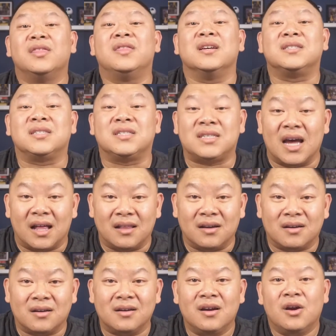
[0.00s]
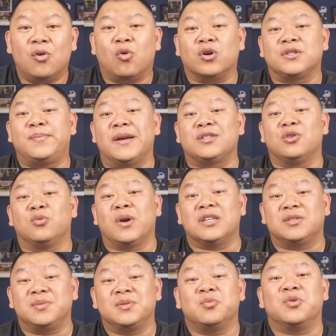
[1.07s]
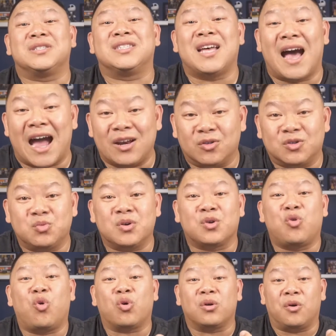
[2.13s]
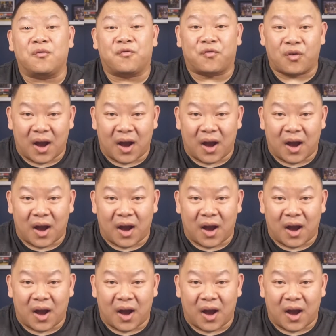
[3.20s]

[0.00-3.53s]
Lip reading: the seller or special arrangements with title to record on